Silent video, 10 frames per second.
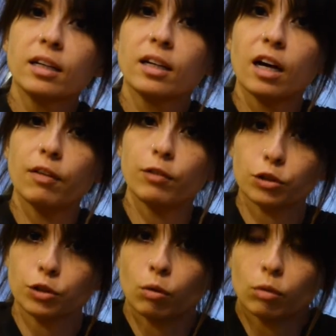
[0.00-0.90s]
of your
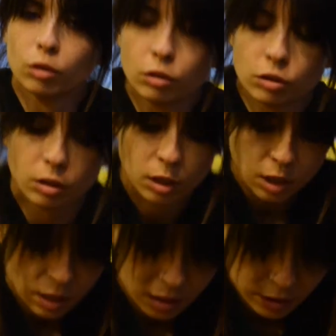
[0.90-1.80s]
shoulders.
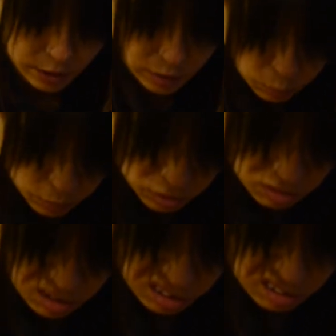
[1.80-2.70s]
This one you
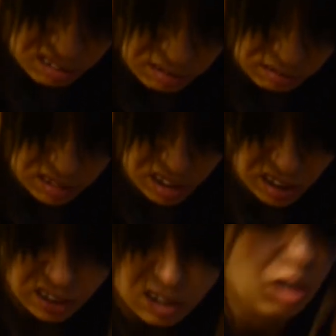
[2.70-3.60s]
can
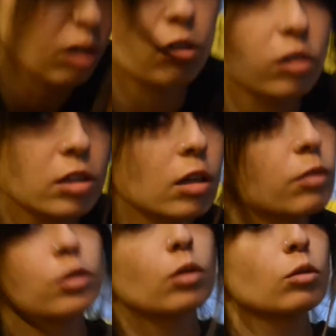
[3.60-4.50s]
kind of hurt
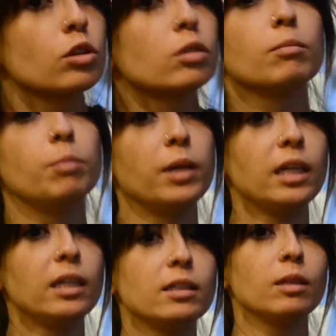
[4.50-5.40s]
yourself, so just be
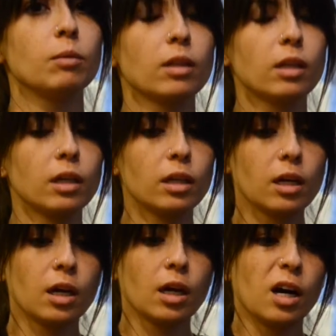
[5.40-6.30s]
easy with it.
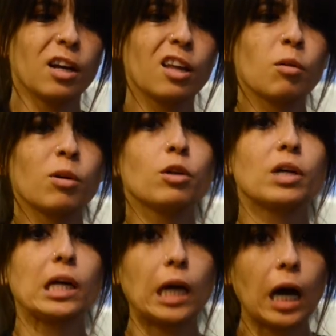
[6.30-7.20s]
Another one you
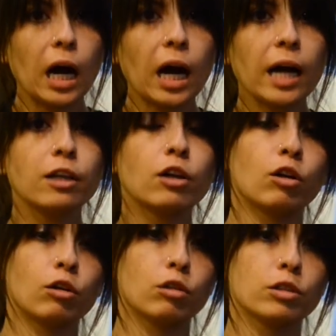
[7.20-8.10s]
can kind of
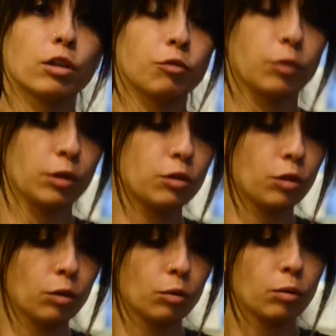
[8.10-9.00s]
hurt yourself with
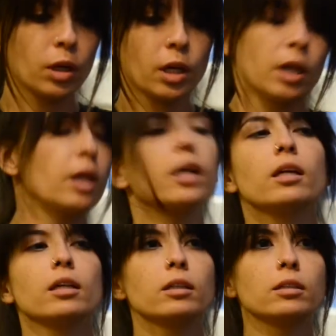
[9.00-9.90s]
too
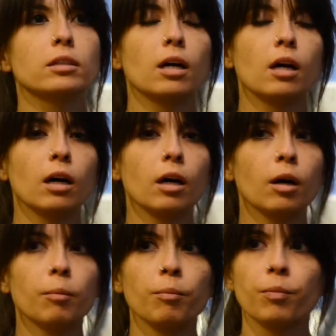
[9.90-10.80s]
is
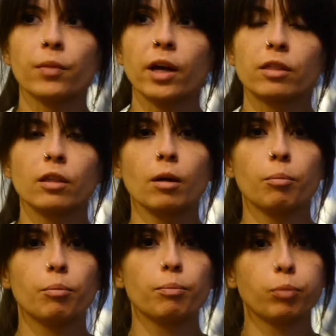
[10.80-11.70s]
like the
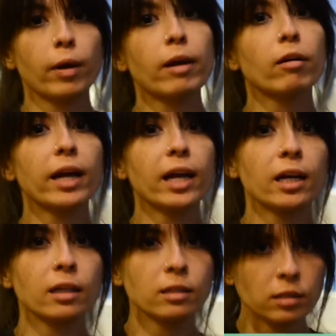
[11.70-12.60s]
prayer
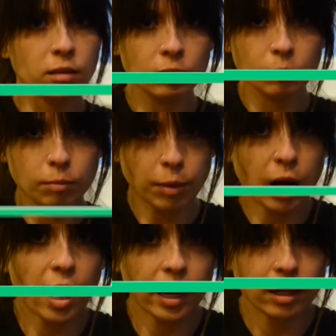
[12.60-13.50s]
hands
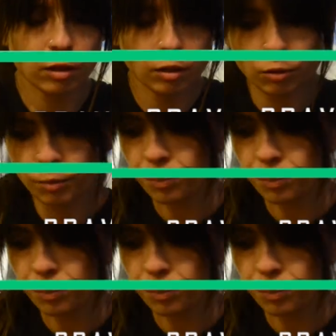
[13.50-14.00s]
behind you.